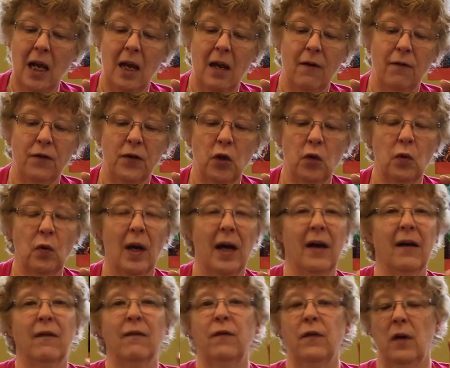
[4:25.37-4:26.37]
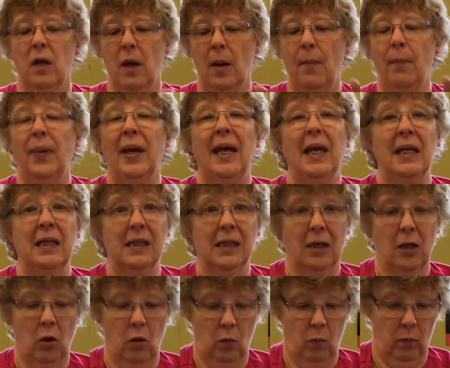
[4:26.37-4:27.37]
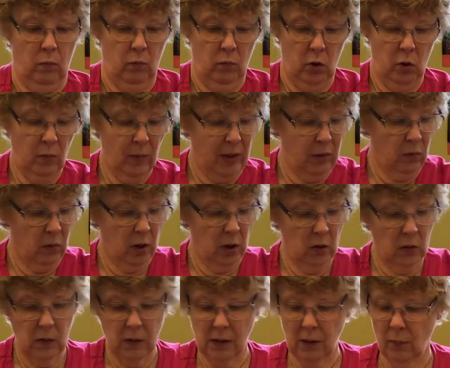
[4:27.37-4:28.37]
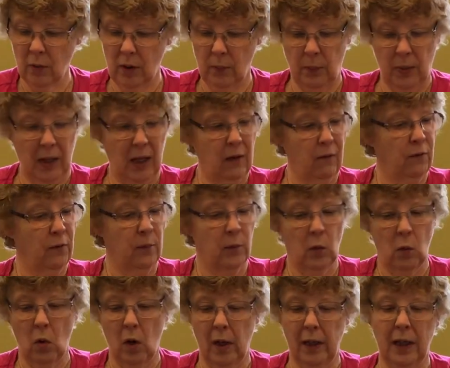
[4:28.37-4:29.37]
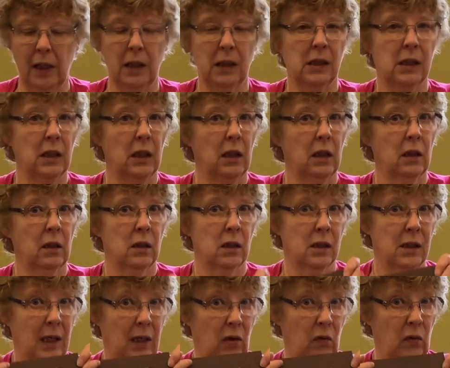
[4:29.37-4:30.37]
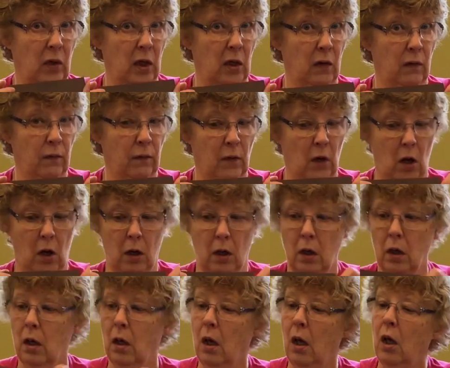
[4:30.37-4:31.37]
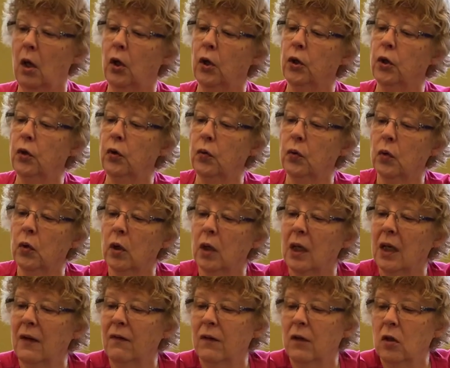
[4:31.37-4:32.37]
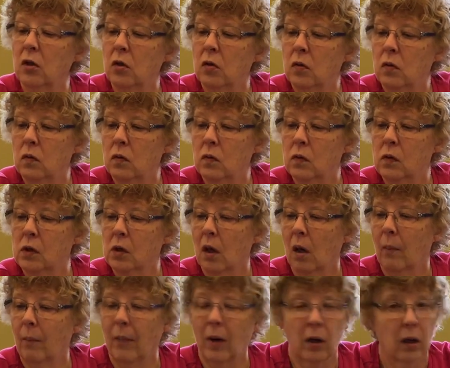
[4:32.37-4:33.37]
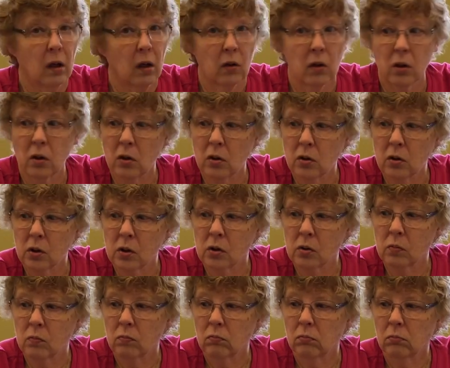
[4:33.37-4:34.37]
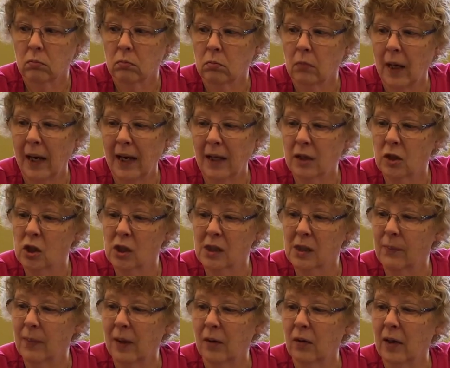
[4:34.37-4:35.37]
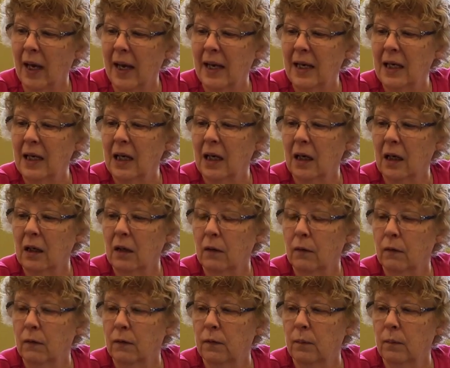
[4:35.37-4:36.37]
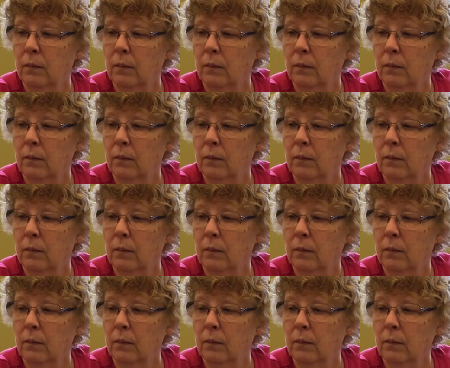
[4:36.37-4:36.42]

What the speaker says: if you have paint at home, you might want to use some of the paint from the walking stick to decorate your frog. You could even use markers and just about any kind of